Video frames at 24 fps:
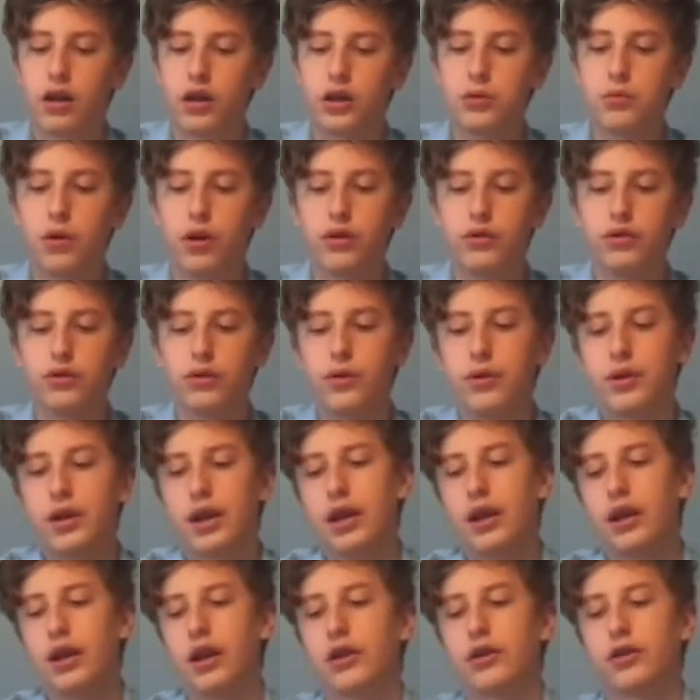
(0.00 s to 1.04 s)
You also
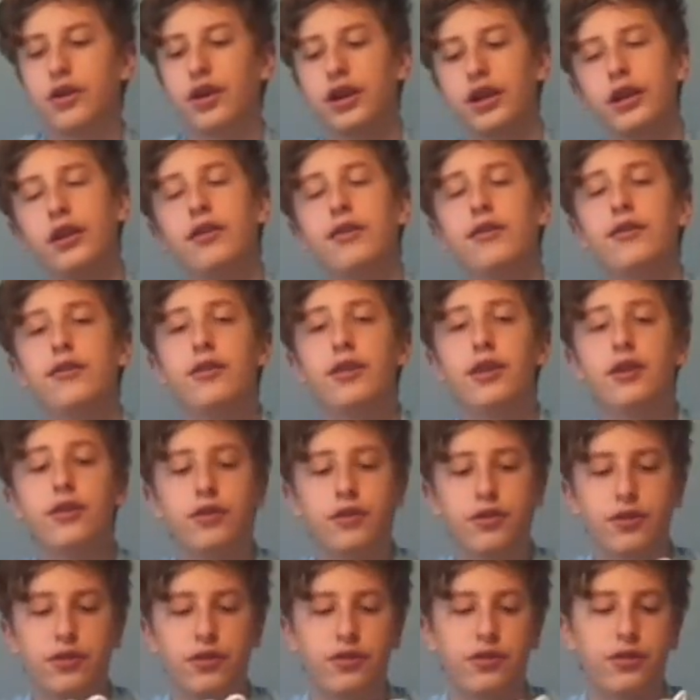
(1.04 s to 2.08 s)
get Cricut
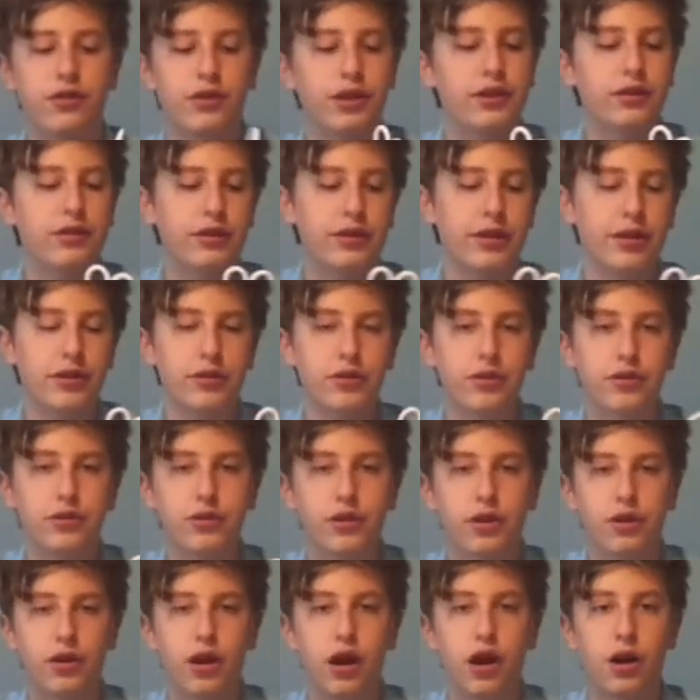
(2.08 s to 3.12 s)
scissors. These scissors
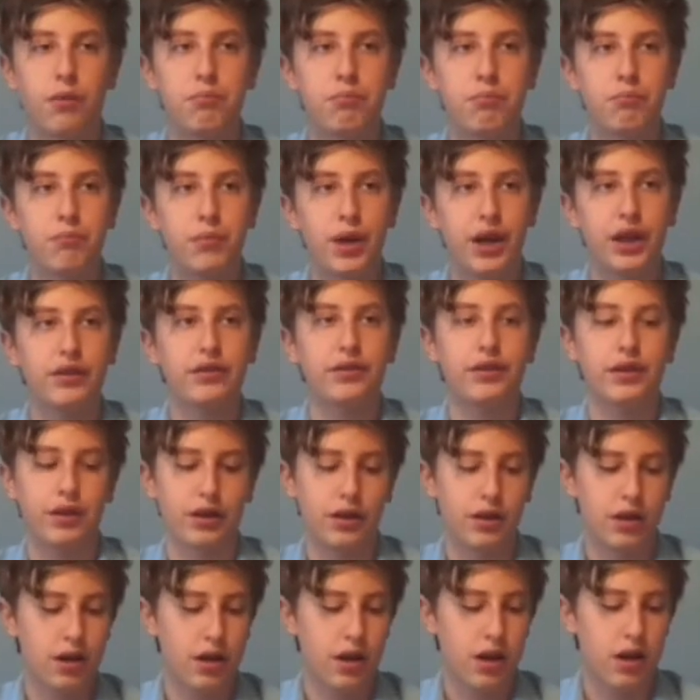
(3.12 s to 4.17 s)
are
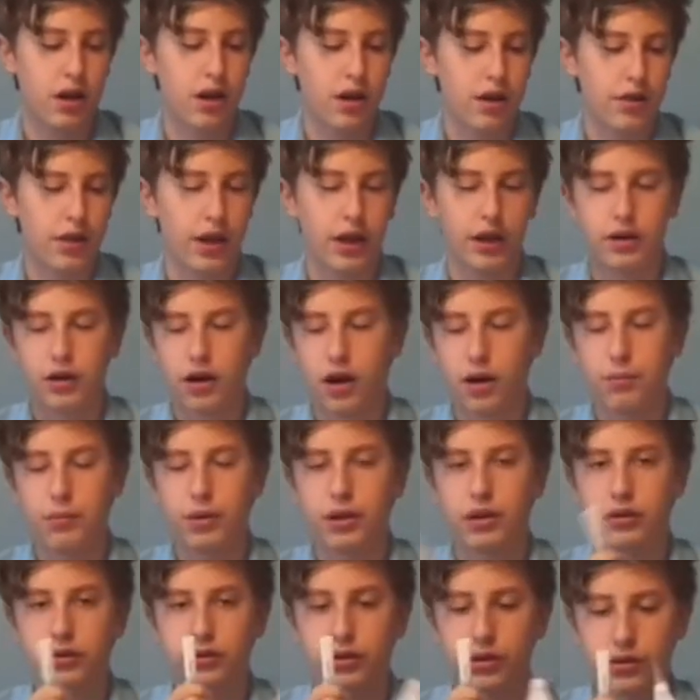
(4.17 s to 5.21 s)
amazing. They come
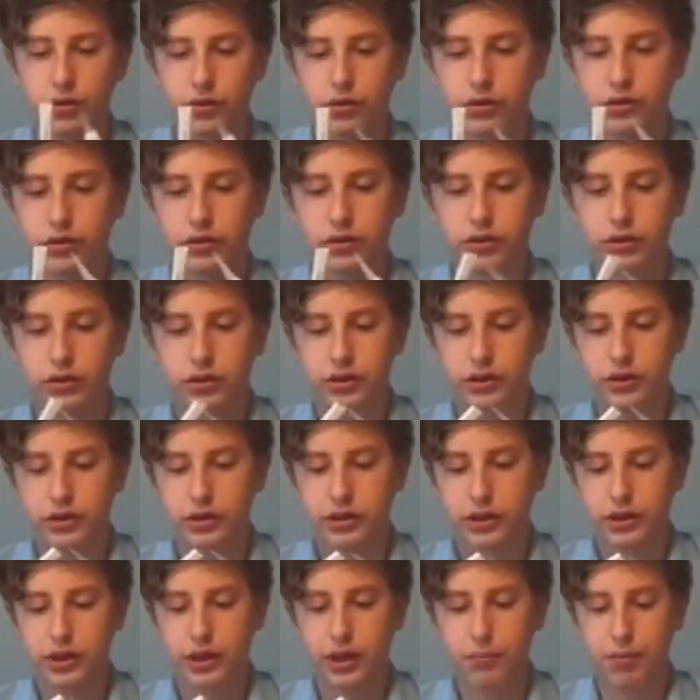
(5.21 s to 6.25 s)
in a little
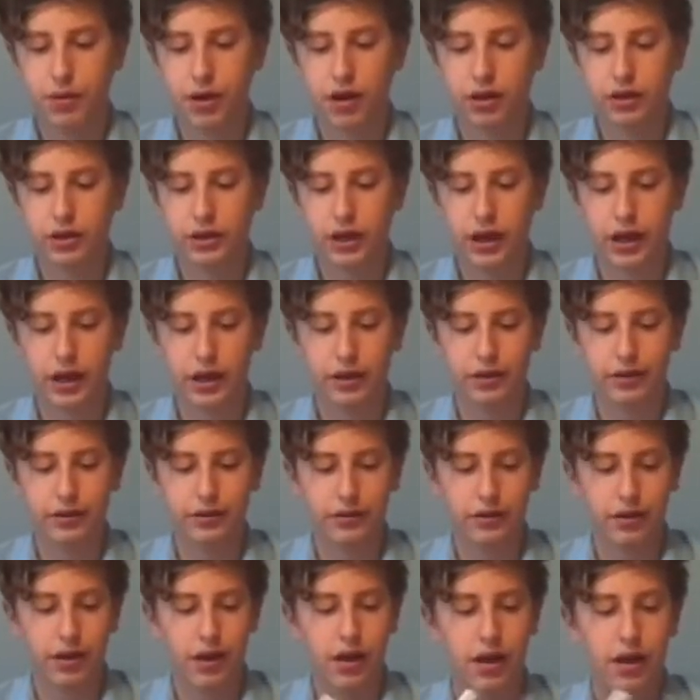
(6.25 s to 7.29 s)
clip-on
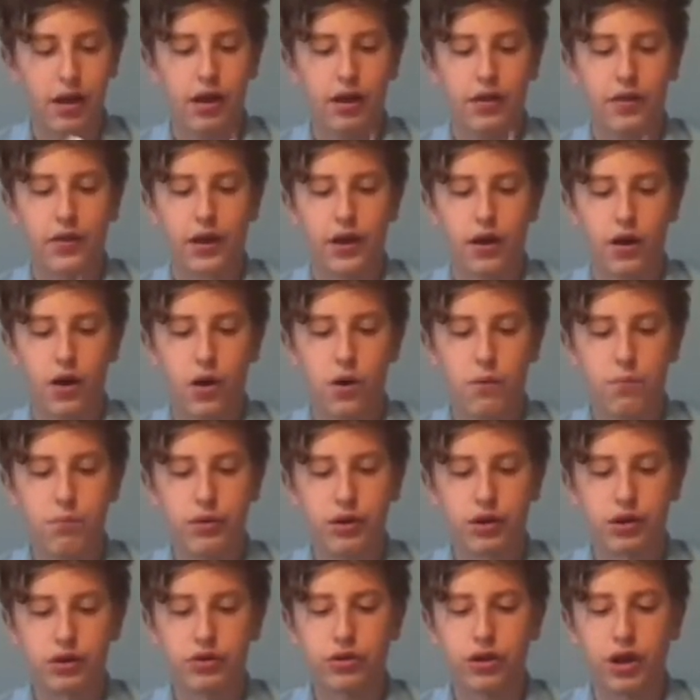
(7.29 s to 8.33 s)
case. They
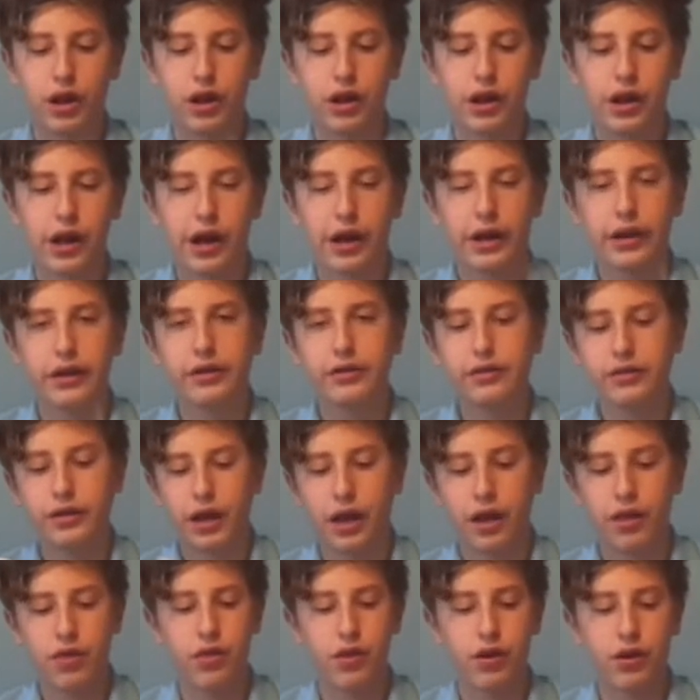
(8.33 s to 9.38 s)
open and shut nice,
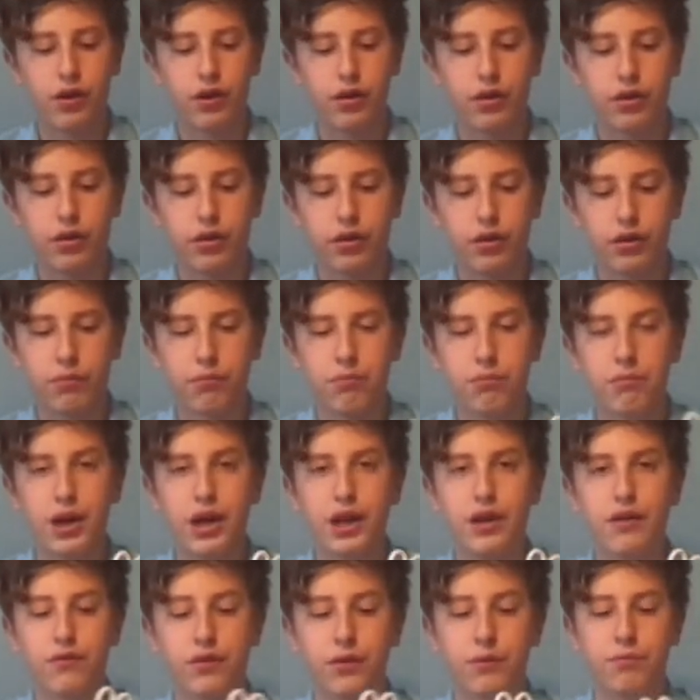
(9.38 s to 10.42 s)
and they're
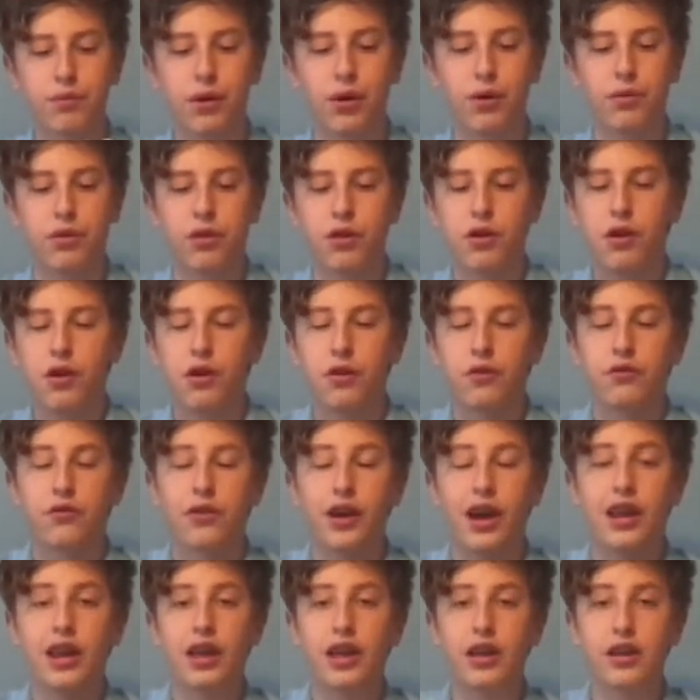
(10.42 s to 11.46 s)
meant for both
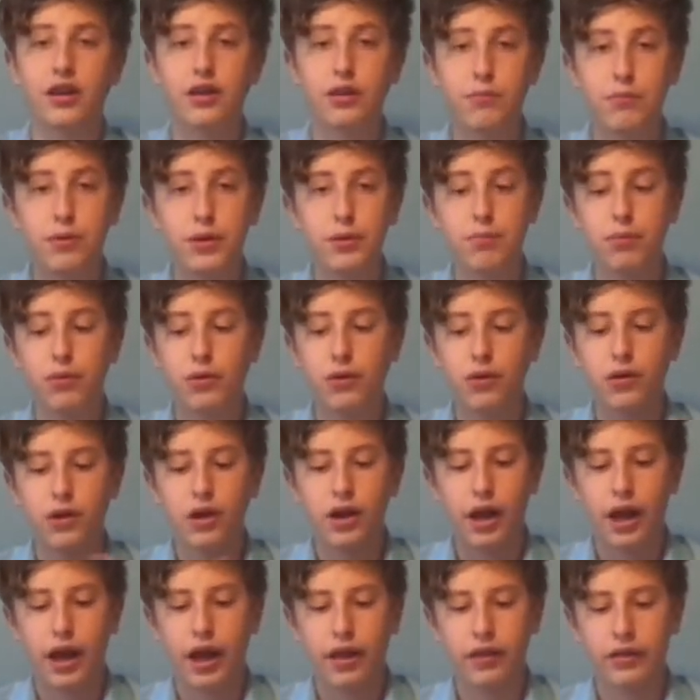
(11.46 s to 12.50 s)
right-handed people
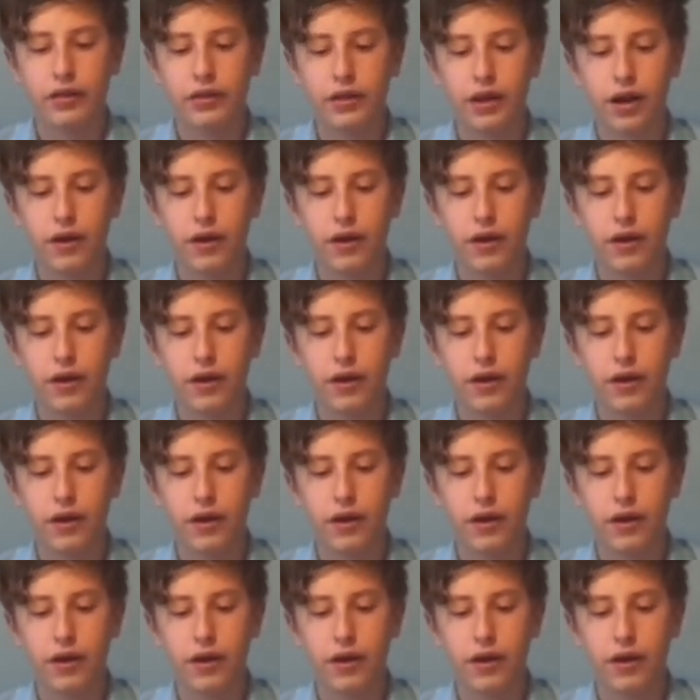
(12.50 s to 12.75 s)
and